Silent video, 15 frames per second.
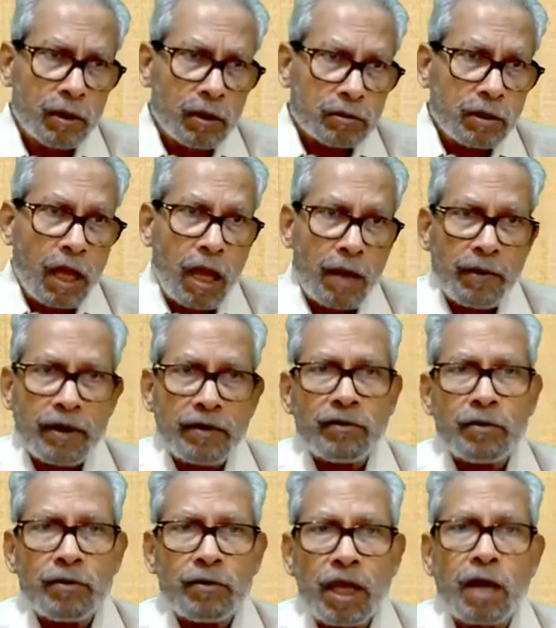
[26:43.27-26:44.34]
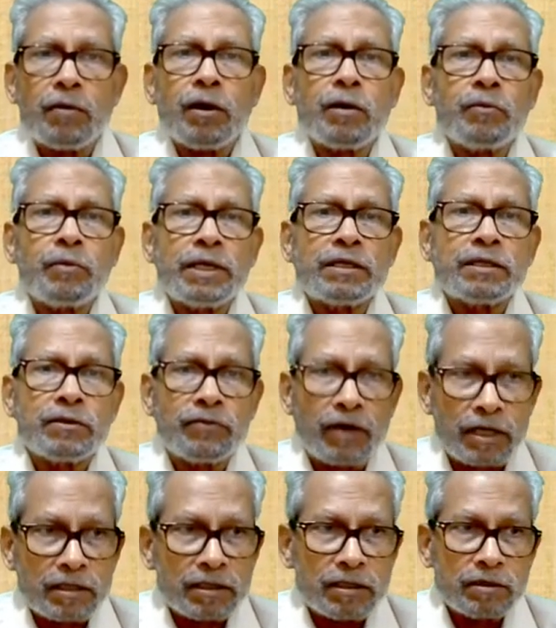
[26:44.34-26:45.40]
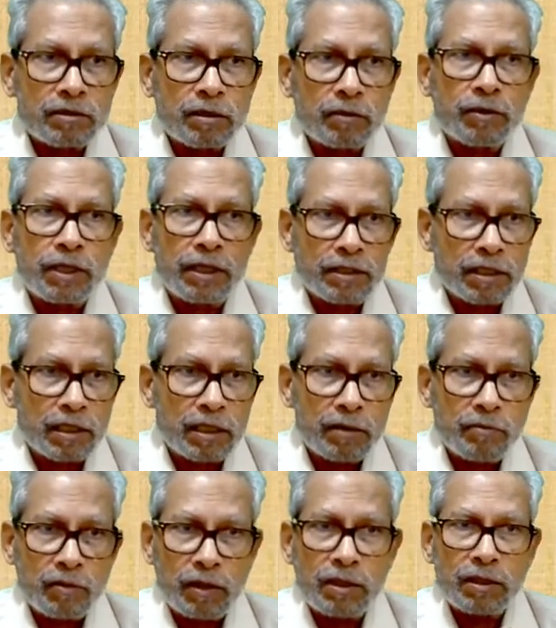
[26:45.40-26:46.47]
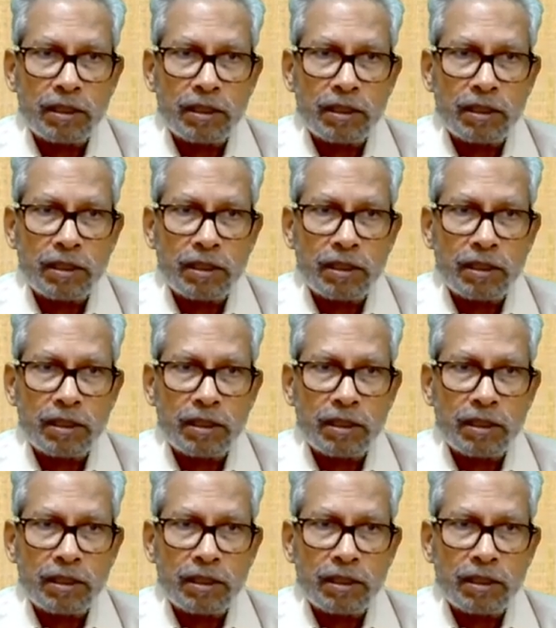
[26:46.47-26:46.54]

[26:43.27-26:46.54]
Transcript: So apart from the above mentioned functions of the HRM,